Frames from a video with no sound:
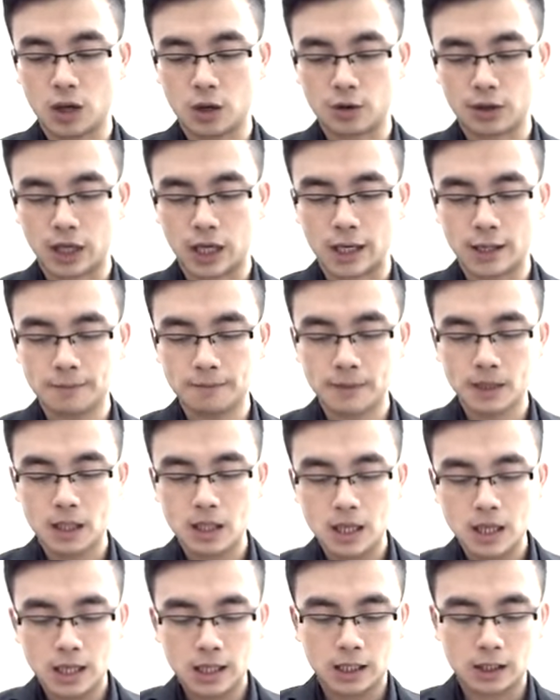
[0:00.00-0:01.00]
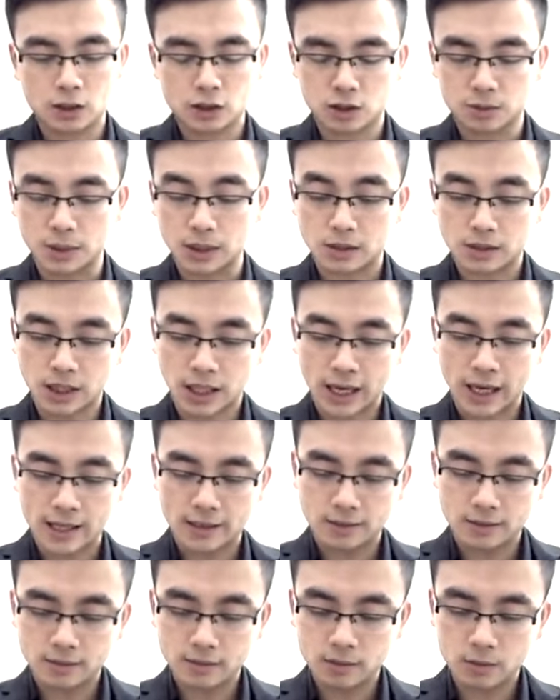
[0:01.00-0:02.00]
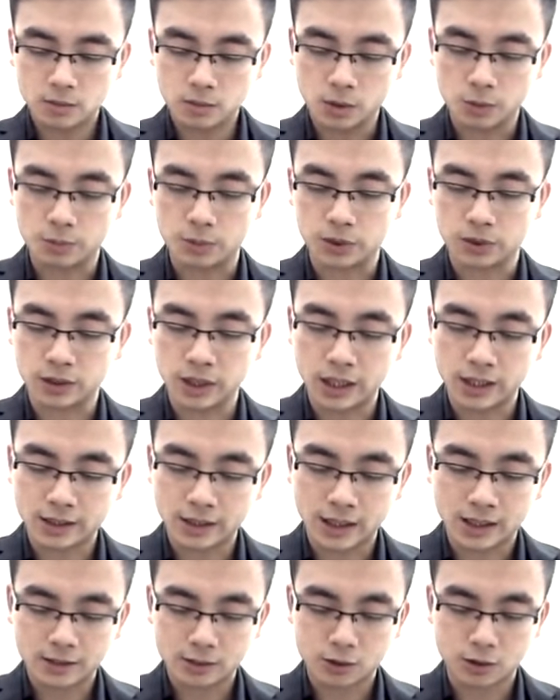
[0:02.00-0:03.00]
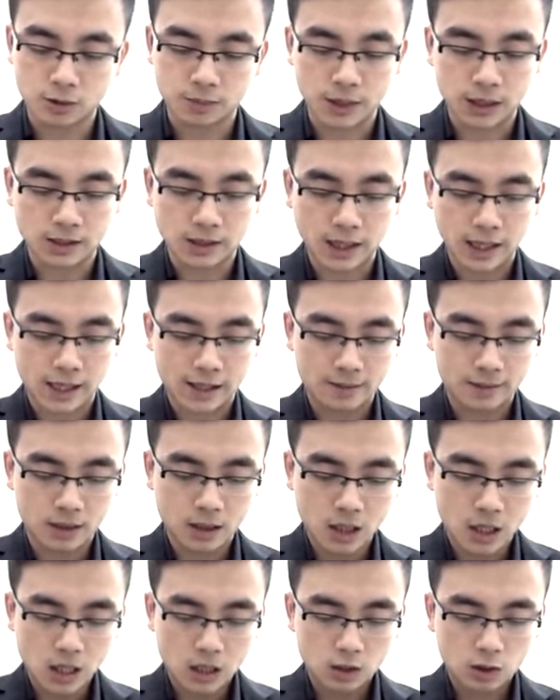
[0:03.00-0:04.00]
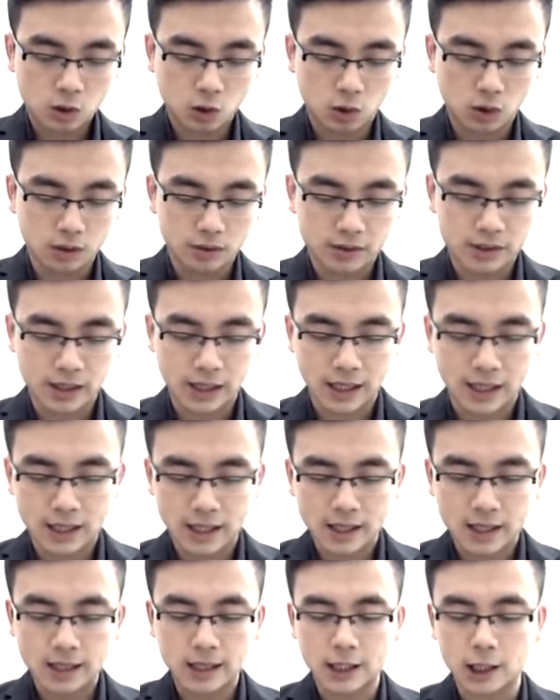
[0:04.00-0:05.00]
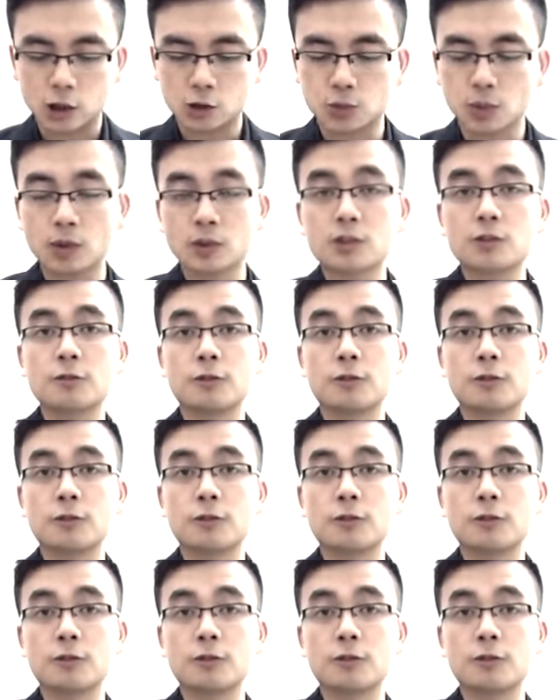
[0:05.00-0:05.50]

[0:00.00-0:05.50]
Okay, it's to be ten, we predict that to be ten, twenty, as well as